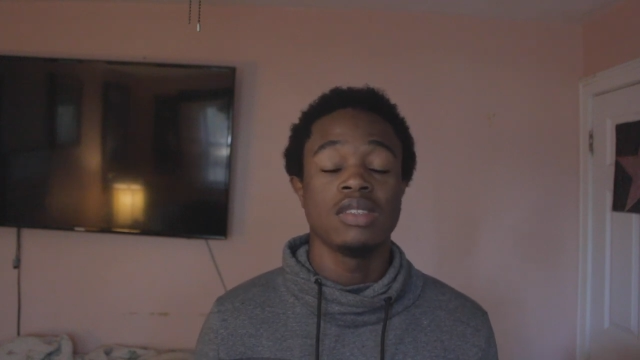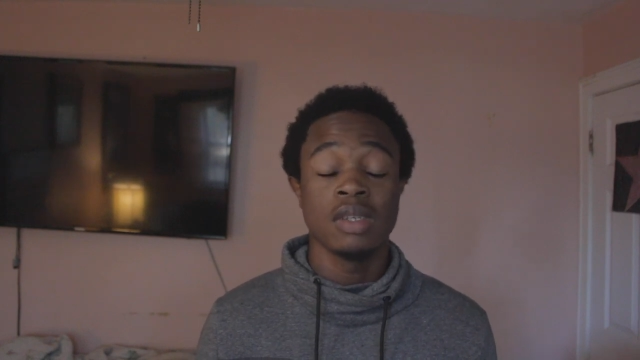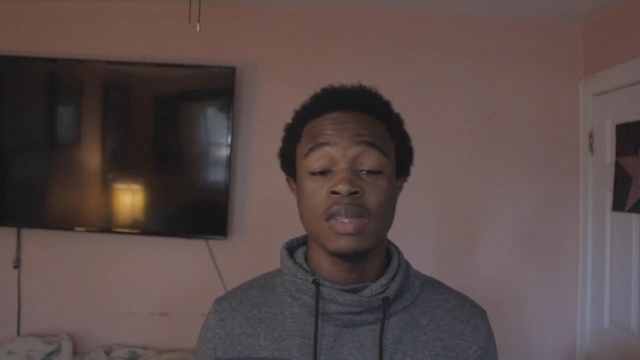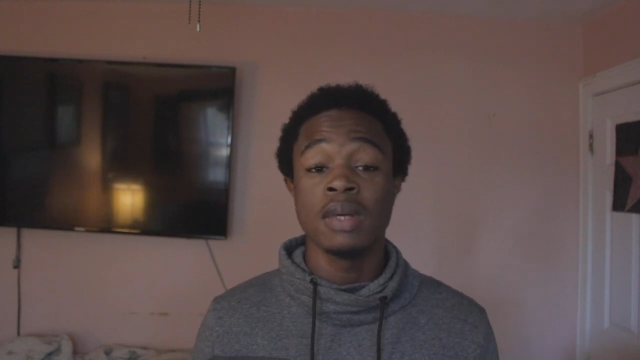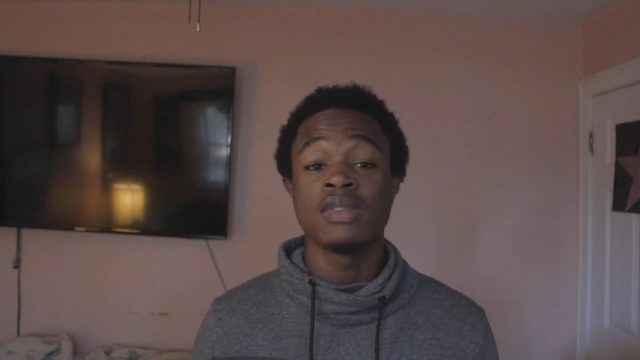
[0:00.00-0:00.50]

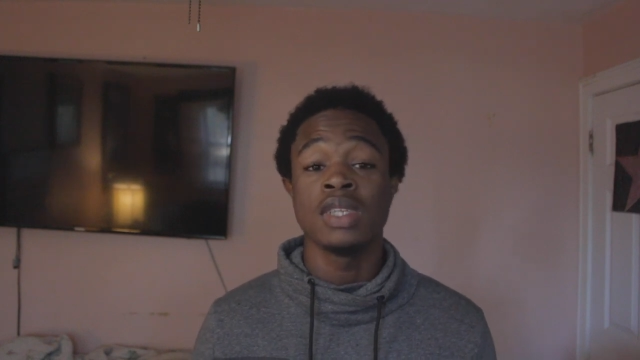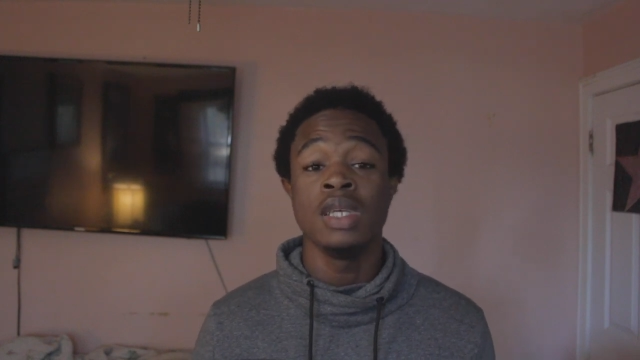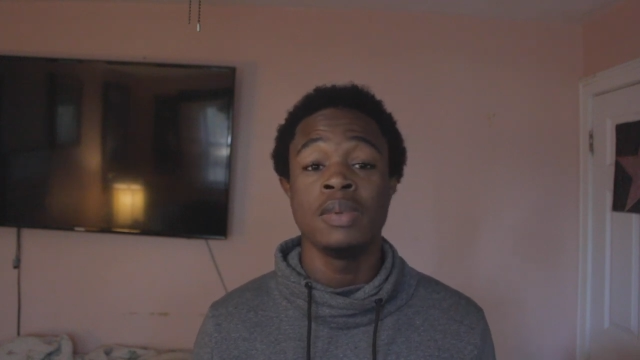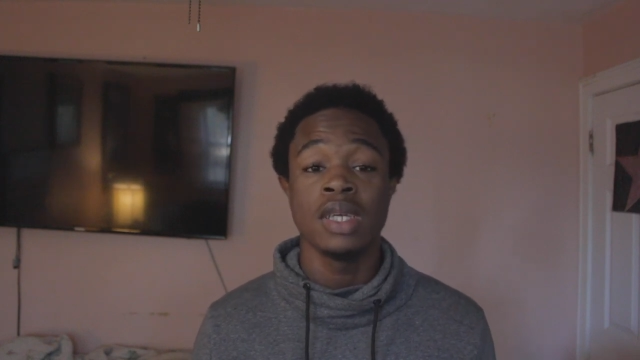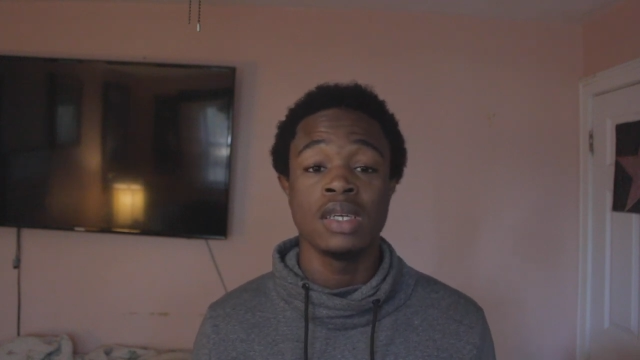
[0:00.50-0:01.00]
Sometimes
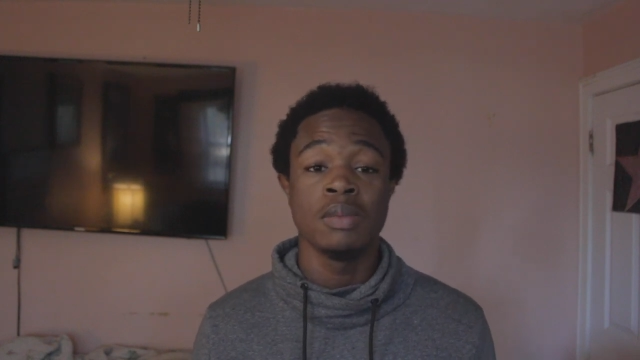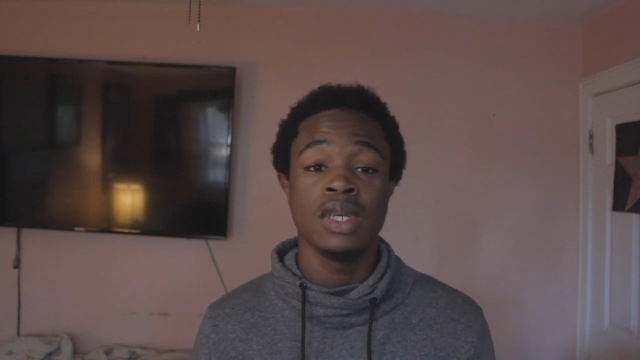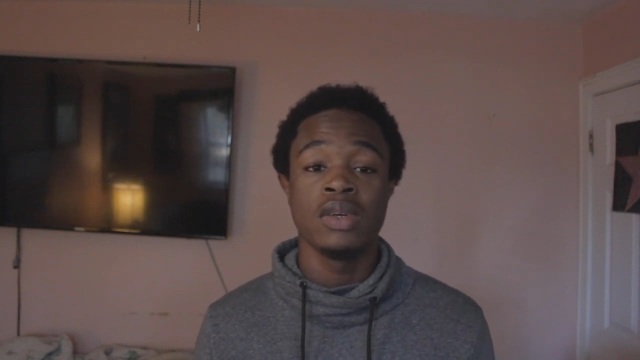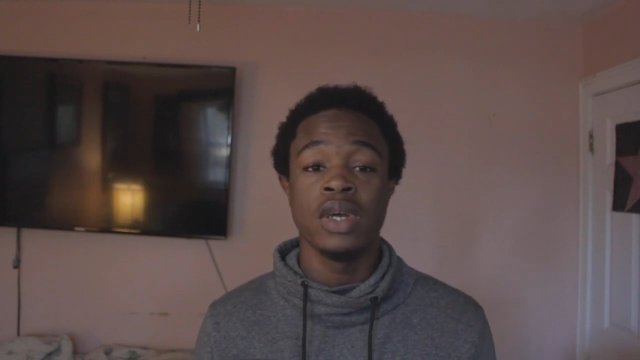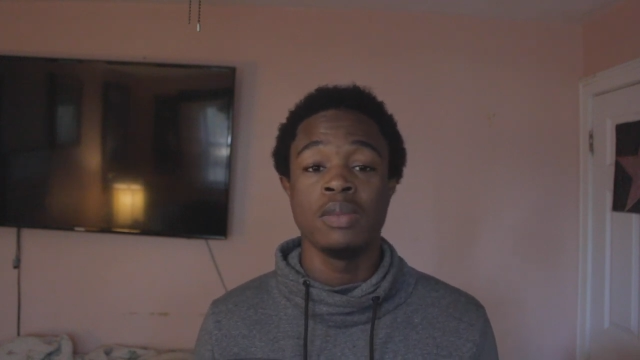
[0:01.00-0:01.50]
sleeping could
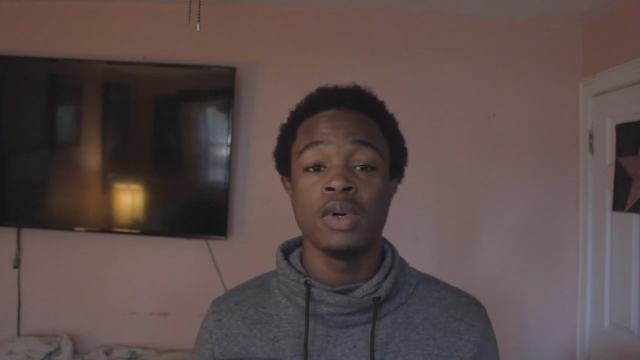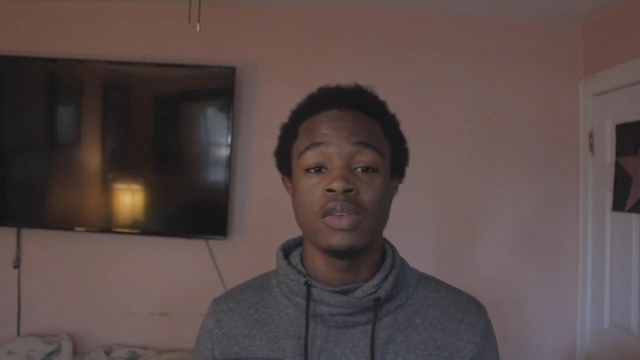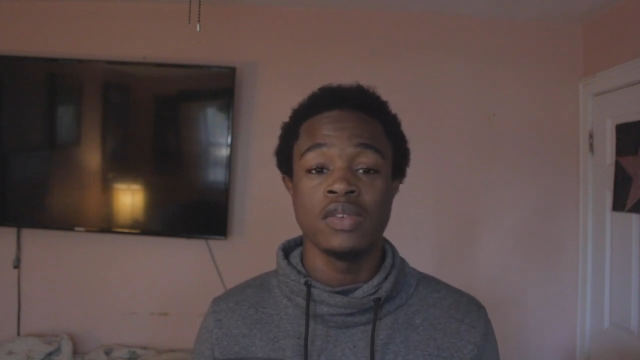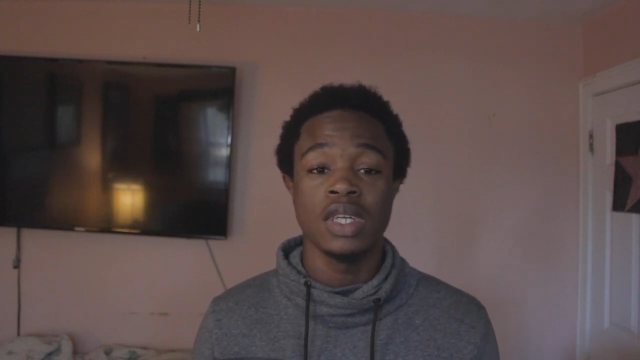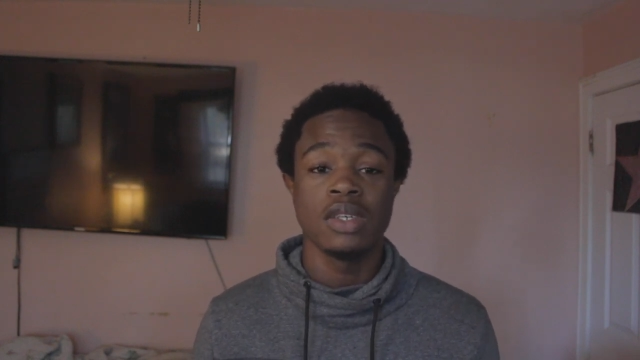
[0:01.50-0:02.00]
be a great
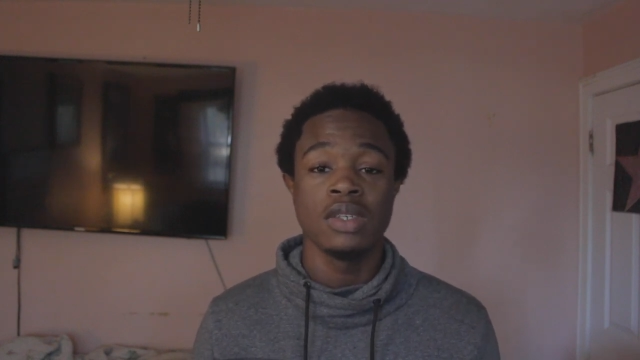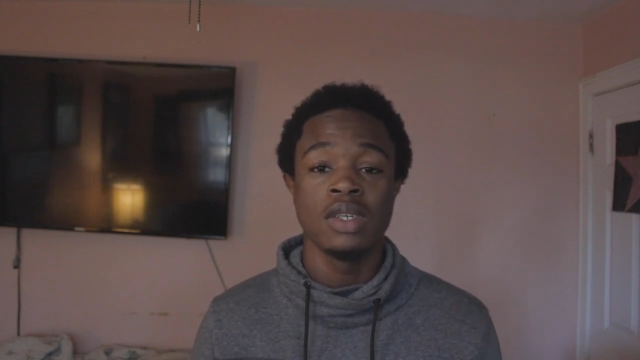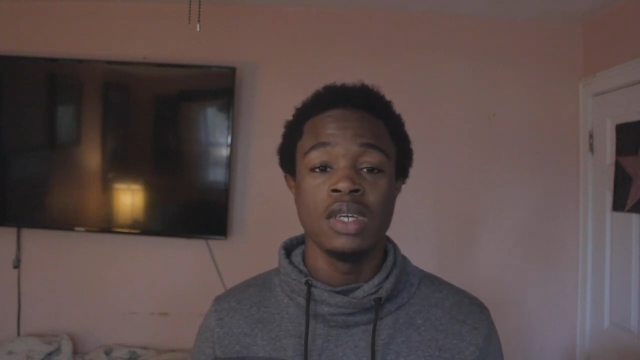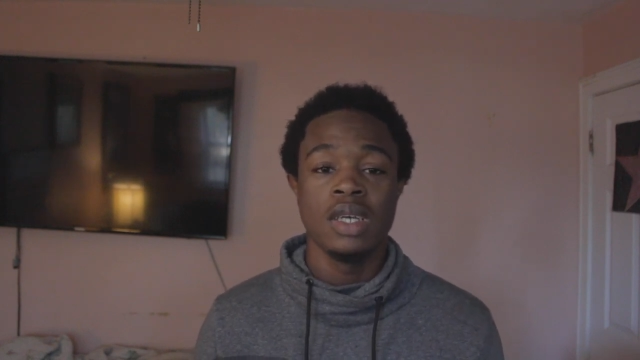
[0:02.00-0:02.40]
motivator,